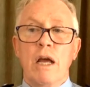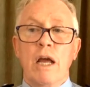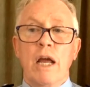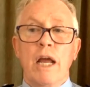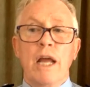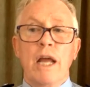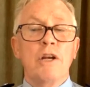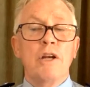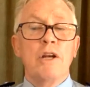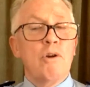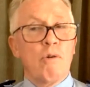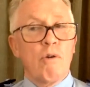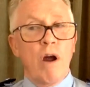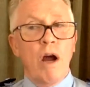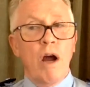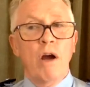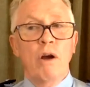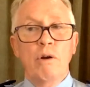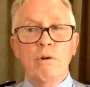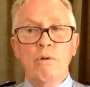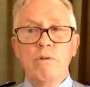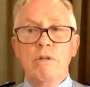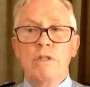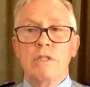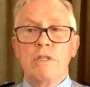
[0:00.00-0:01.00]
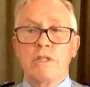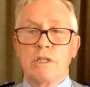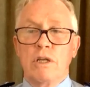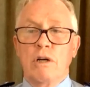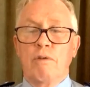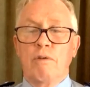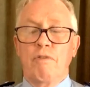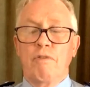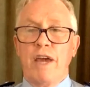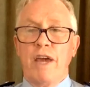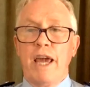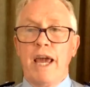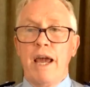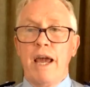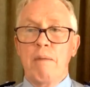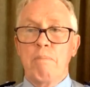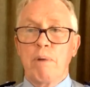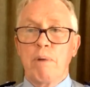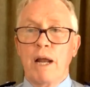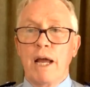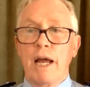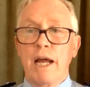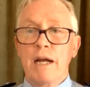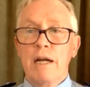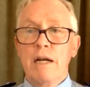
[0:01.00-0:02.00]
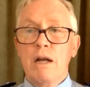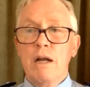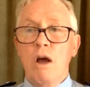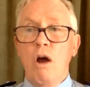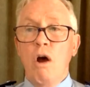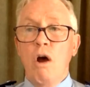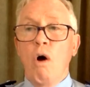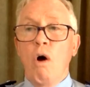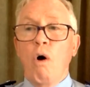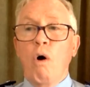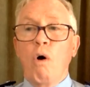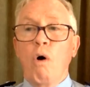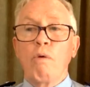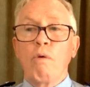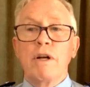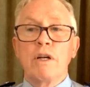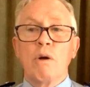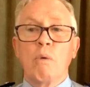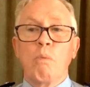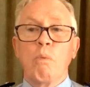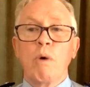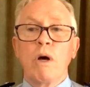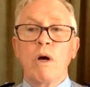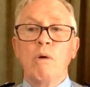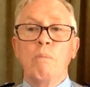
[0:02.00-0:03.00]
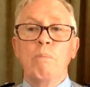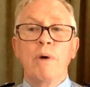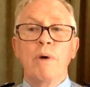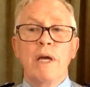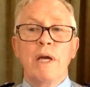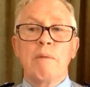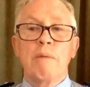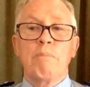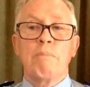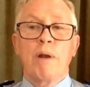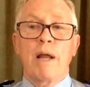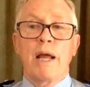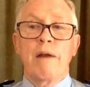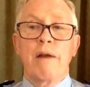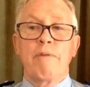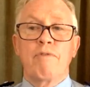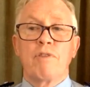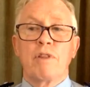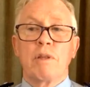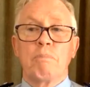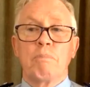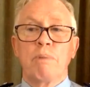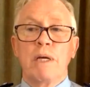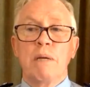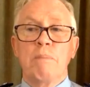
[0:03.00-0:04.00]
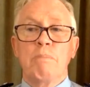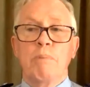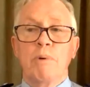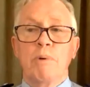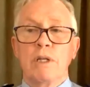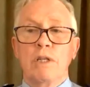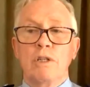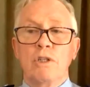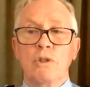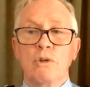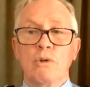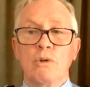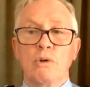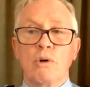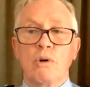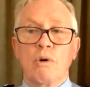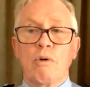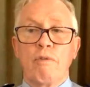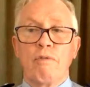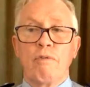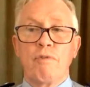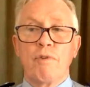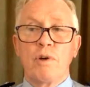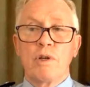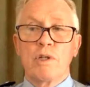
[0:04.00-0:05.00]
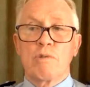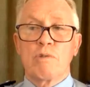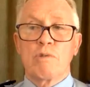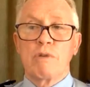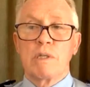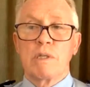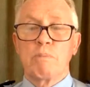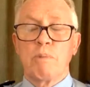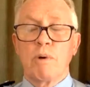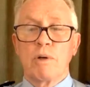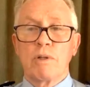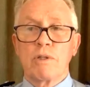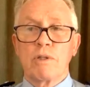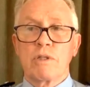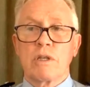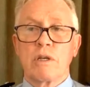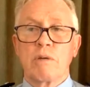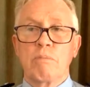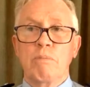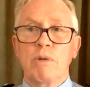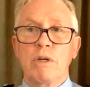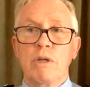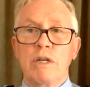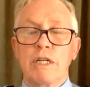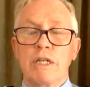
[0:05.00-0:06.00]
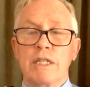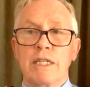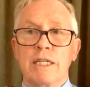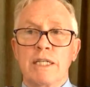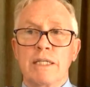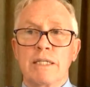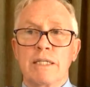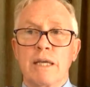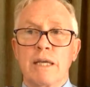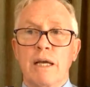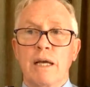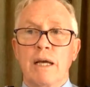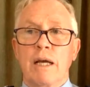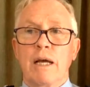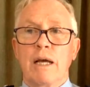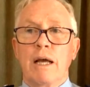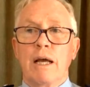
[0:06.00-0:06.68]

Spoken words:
in your own self-care plan or in the well-being plan for the people in your first response communities.